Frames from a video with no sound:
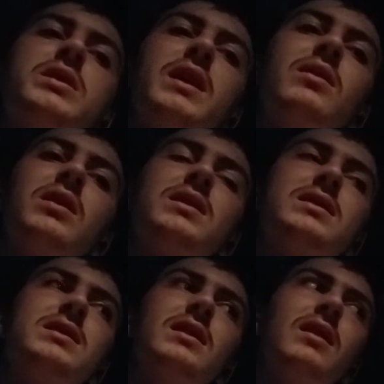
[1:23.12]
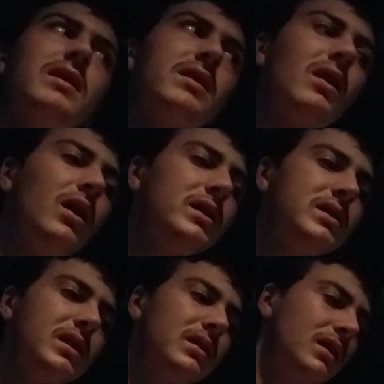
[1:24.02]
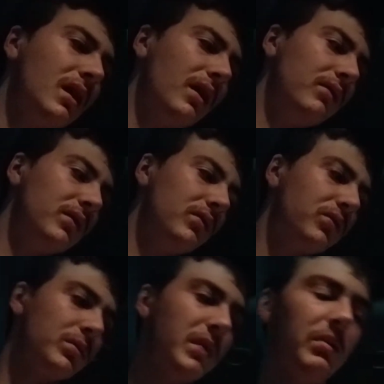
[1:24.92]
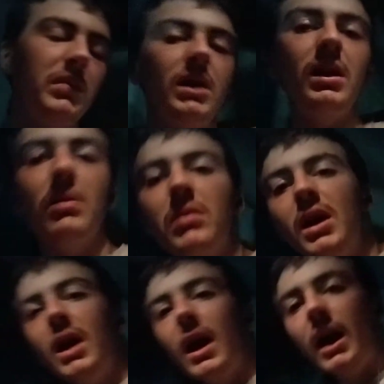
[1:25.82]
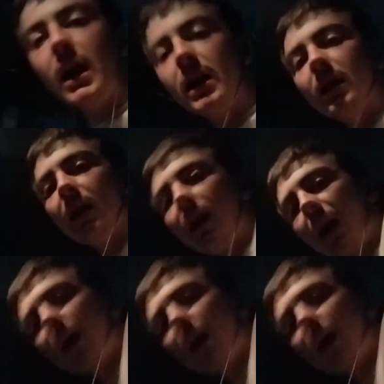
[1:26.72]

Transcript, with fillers: I don't get to see a lot of the content of from that medium and uh, I